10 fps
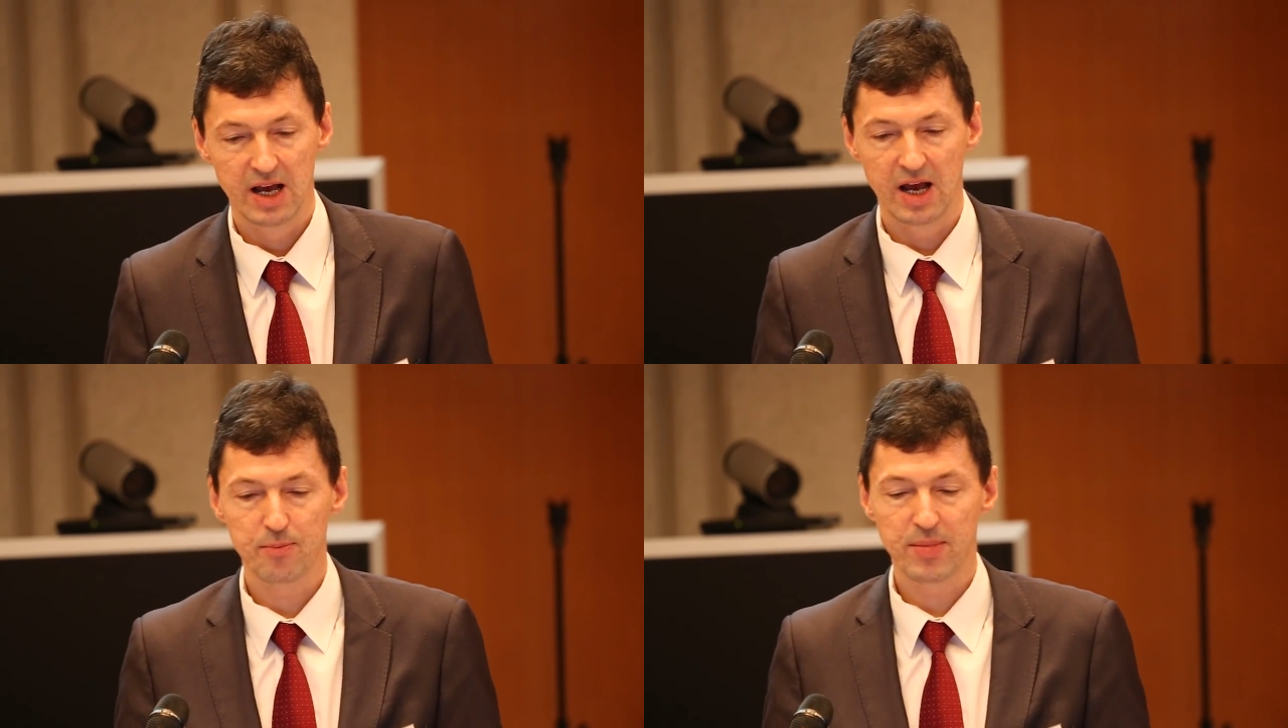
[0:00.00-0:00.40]

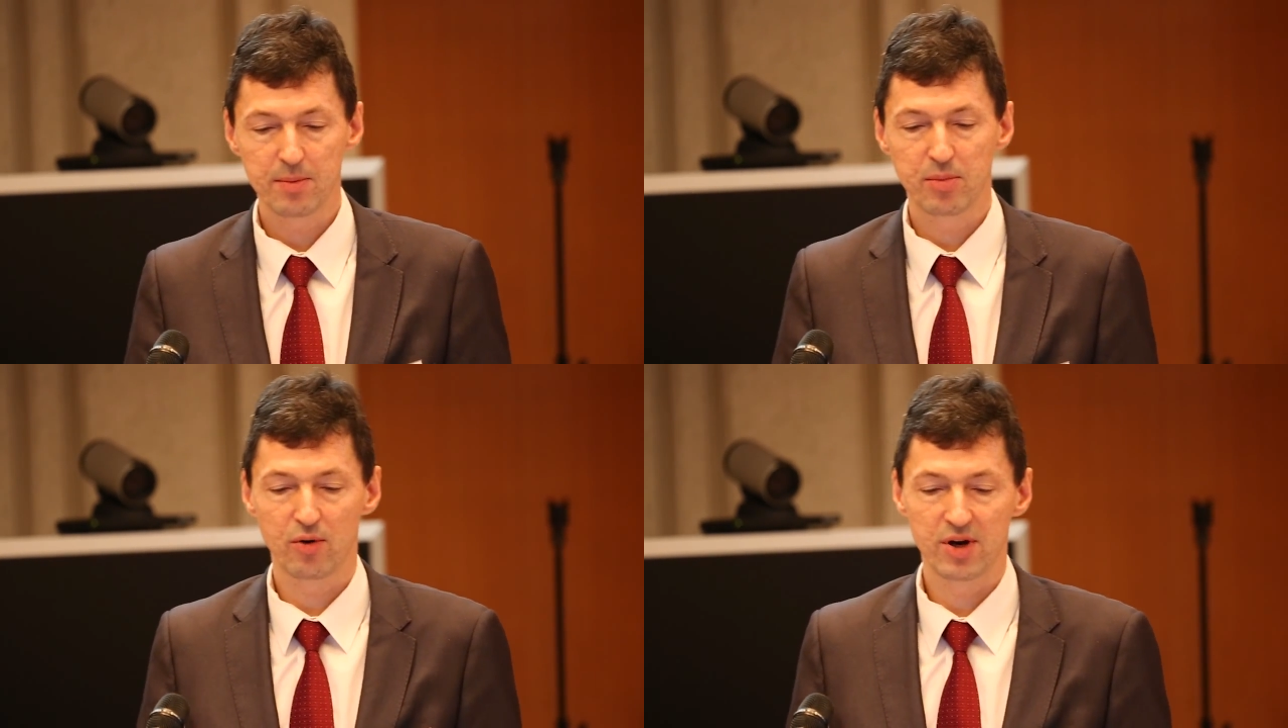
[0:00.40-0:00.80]
and
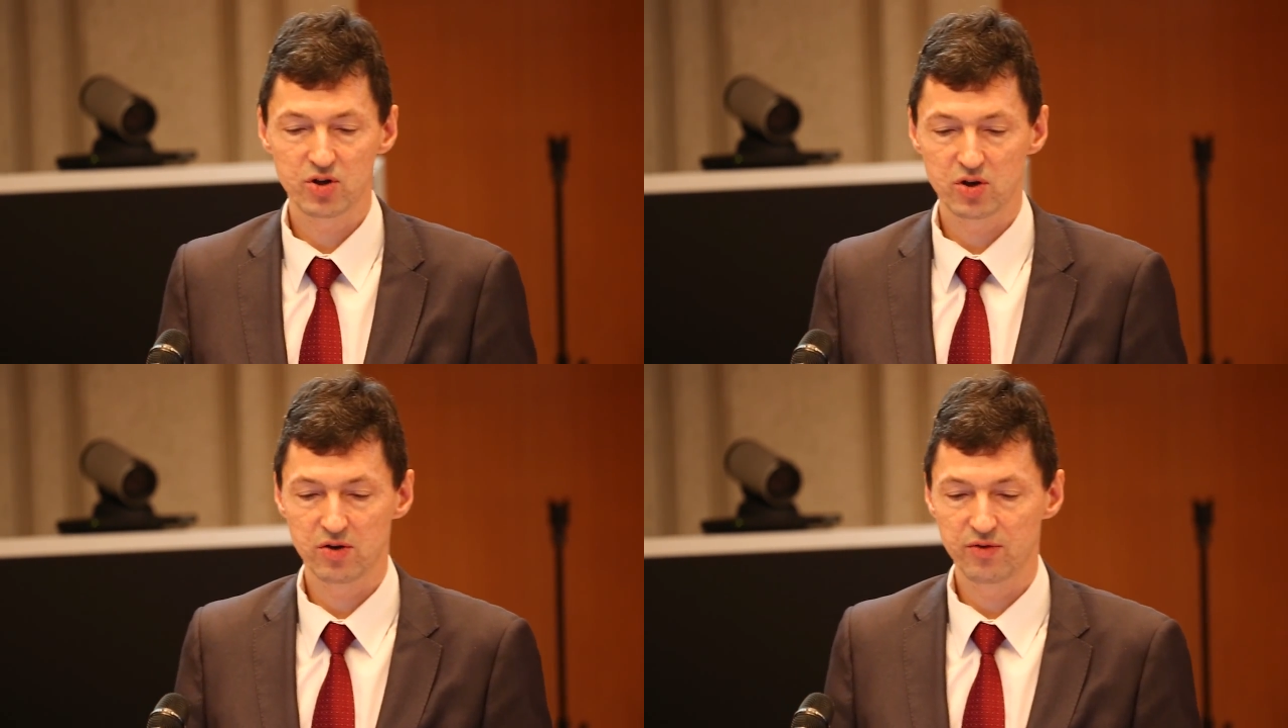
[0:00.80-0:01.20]

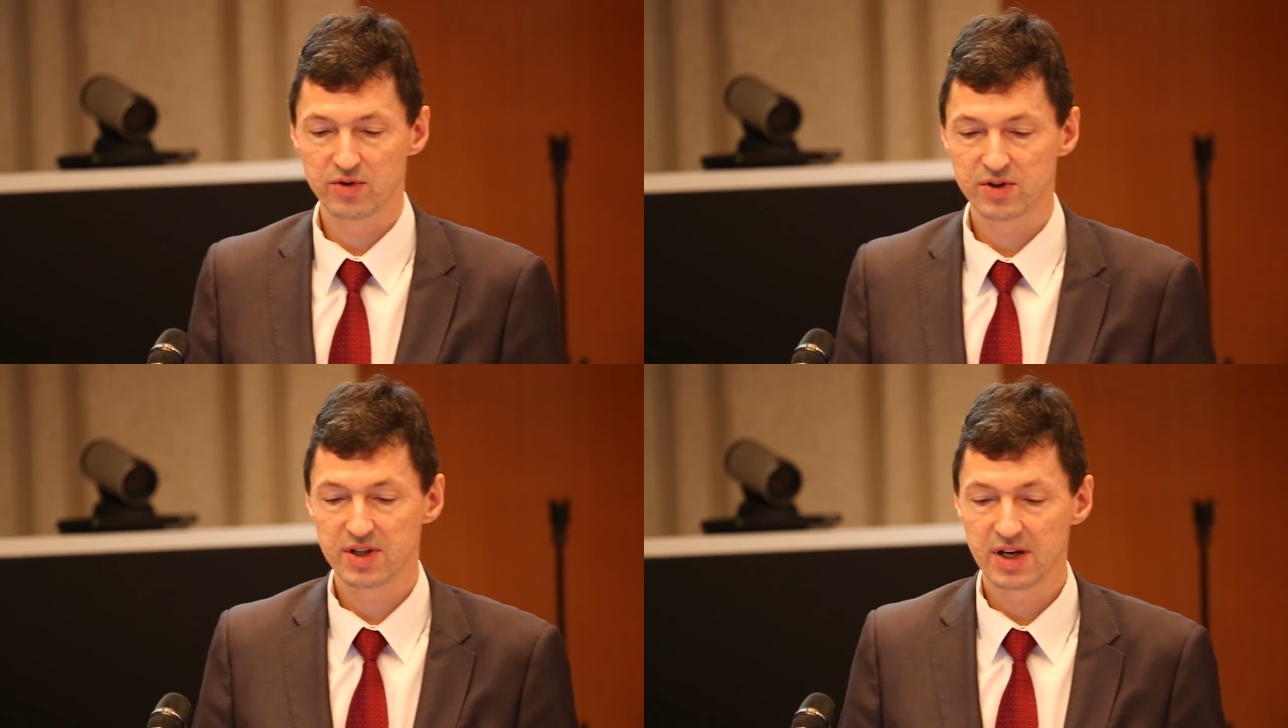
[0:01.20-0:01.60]
preparation of
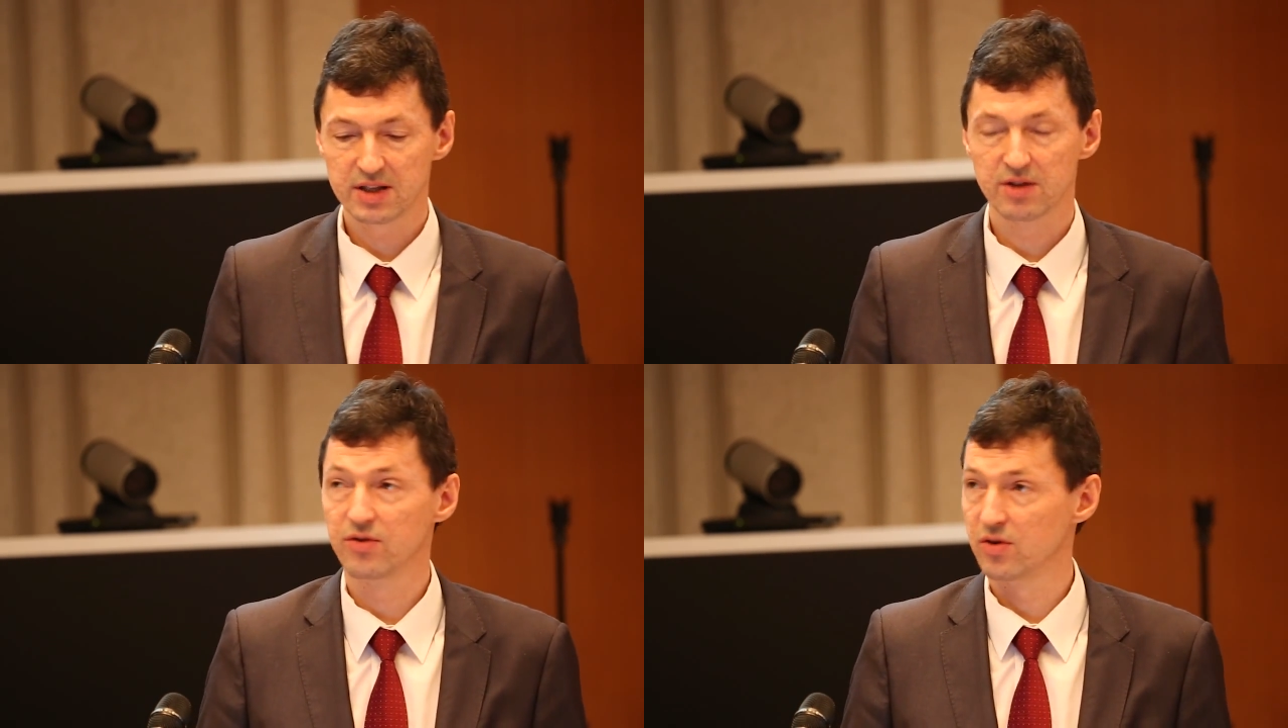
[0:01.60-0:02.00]
this
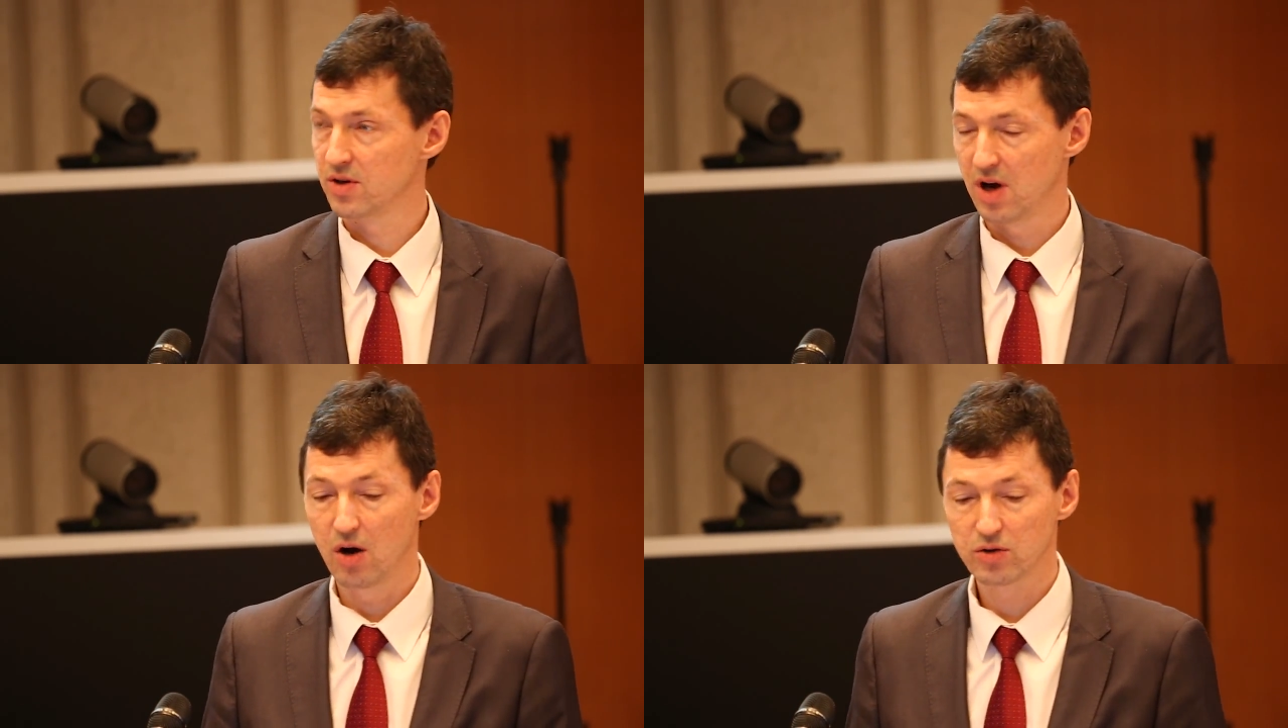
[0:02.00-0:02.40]
data for
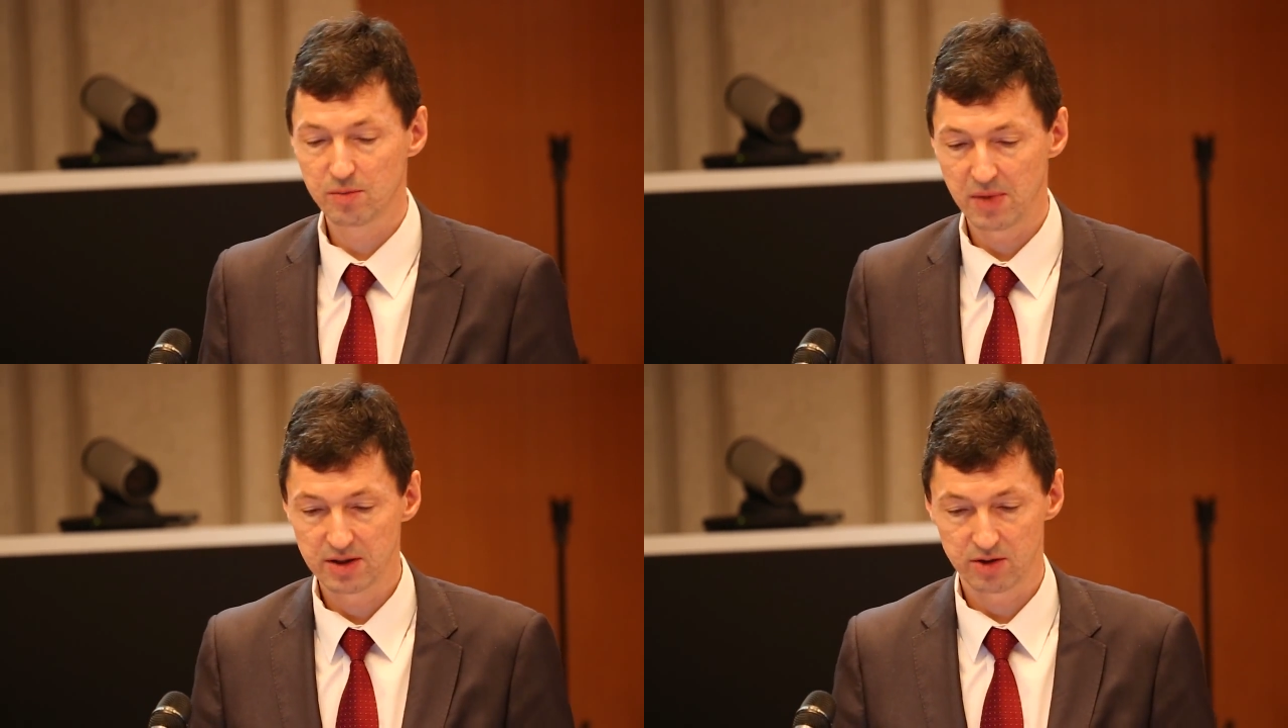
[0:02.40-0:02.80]

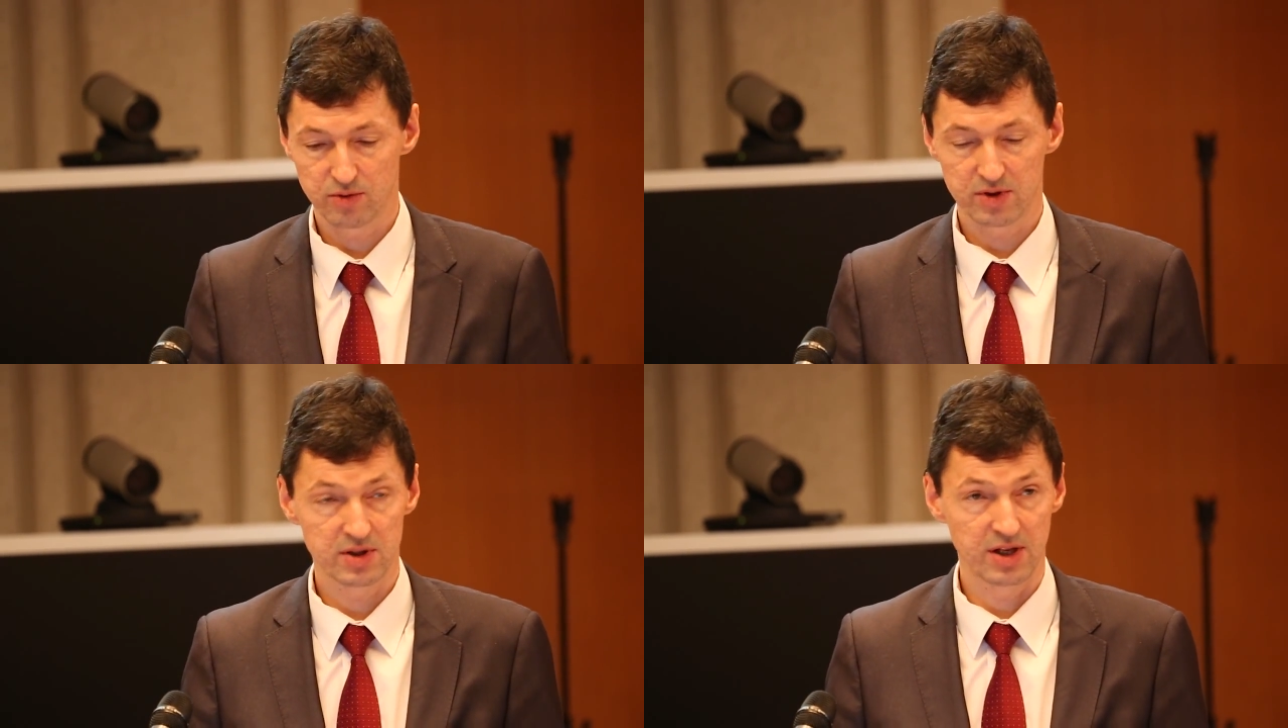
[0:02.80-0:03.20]
automated
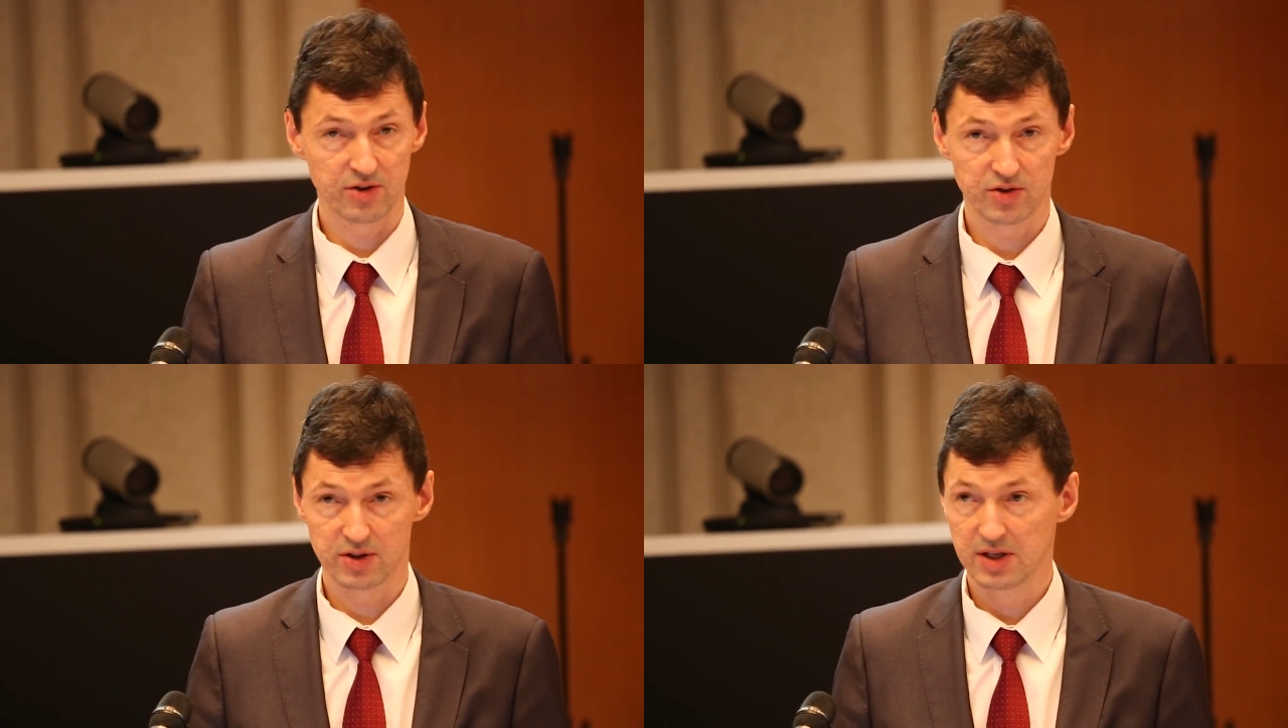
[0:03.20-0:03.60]

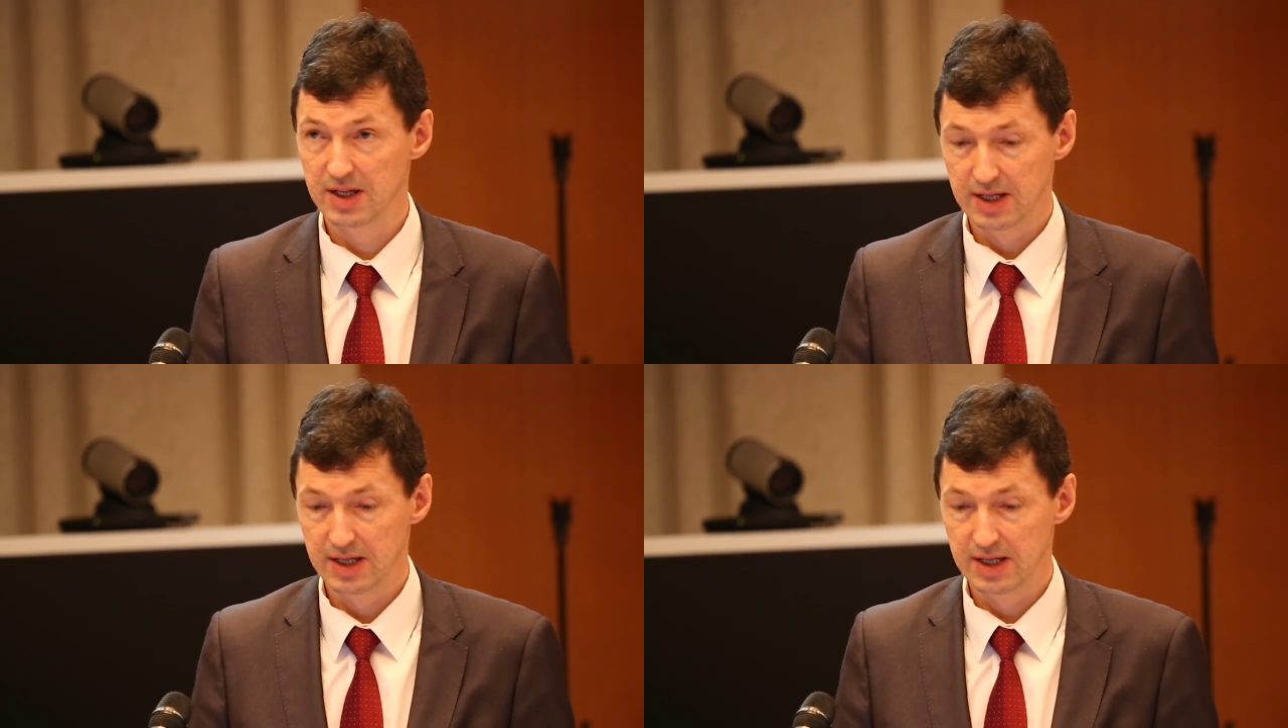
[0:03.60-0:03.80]
translation.